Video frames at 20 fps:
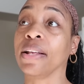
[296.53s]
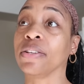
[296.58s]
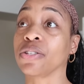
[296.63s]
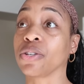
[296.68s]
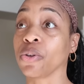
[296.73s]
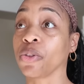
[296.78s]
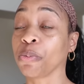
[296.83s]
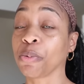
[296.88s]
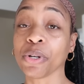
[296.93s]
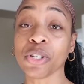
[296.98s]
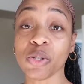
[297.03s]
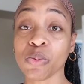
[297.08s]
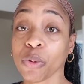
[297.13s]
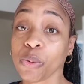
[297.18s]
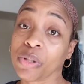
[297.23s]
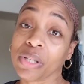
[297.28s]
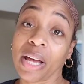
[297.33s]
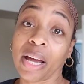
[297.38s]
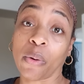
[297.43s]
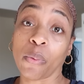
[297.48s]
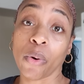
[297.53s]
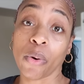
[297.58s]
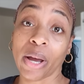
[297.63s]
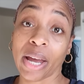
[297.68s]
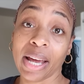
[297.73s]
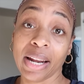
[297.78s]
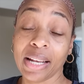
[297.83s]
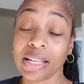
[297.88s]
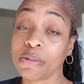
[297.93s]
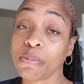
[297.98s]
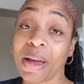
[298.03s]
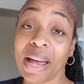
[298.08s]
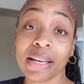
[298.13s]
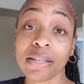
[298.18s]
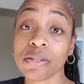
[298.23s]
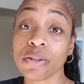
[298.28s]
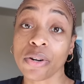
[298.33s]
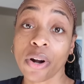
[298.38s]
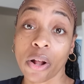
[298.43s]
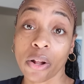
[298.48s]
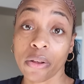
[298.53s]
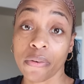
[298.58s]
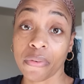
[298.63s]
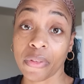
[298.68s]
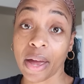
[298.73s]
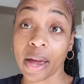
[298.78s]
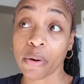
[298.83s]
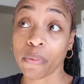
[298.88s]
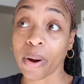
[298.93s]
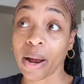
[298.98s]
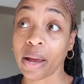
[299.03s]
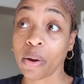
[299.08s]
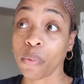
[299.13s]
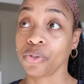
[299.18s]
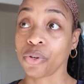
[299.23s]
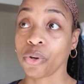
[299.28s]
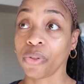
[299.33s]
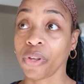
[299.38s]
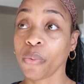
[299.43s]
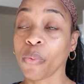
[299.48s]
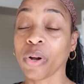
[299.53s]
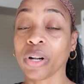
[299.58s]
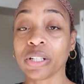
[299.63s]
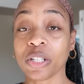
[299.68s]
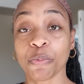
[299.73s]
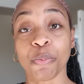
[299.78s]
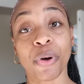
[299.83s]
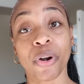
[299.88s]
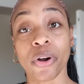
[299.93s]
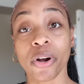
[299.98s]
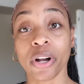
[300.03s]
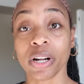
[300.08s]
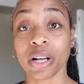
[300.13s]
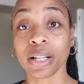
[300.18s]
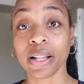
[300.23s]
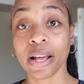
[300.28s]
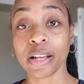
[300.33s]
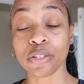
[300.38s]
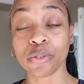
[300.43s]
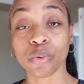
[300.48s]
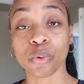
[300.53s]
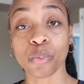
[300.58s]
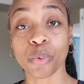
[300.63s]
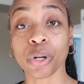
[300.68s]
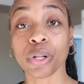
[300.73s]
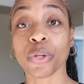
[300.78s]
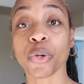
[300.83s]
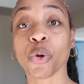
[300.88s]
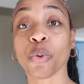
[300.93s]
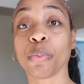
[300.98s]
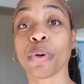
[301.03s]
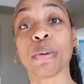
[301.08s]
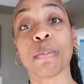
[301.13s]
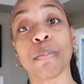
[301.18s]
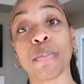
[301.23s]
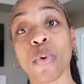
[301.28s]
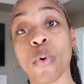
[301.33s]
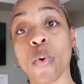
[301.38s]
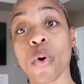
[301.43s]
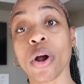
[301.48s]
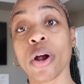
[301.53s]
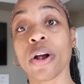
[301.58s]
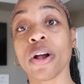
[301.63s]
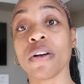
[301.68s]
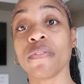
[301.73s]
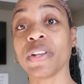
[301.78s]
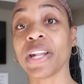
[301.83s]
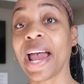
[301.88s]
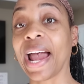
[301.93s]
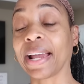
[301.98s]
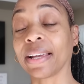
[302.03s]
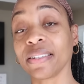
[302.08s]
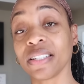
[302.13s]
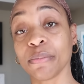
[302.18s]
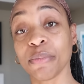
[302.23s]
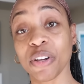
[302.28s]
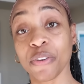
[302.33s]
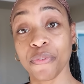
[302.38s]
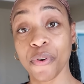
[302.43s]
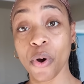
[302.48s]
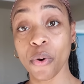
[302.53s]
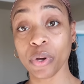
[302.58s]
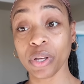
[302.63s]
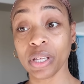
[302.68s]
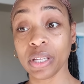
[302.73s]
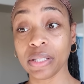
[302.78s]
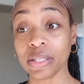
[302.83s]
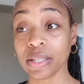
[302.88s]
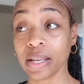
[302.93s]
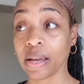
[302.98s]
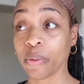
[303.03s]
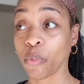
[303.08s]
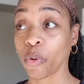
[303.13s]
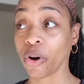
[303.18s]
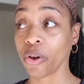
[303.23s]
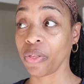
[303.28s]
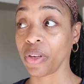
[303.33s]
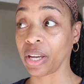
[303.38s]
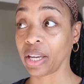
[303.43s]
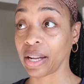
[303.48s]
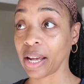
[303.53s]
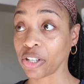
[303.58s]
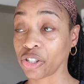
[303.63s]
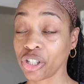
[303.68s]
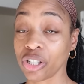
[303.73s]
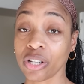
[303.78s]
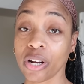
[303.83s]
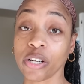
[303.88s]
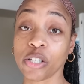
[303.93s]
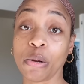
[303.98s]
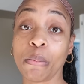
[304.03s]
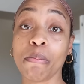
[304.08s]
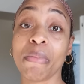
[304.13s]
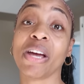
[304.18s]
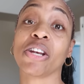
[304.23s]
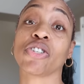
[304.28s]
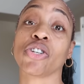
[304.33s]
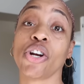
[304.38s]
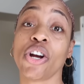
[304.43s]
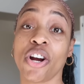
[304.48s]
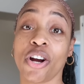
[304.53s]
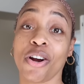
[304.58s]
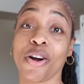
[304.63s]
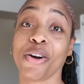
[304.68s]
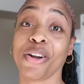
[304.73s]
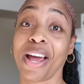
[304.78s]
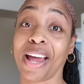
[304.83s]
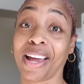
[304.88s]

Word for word: And so the principal was like, well, Anne has mastered all of that, right? So they wanted to put her in a classroom with a little bit more of an academic focus where they could actually start to measure her on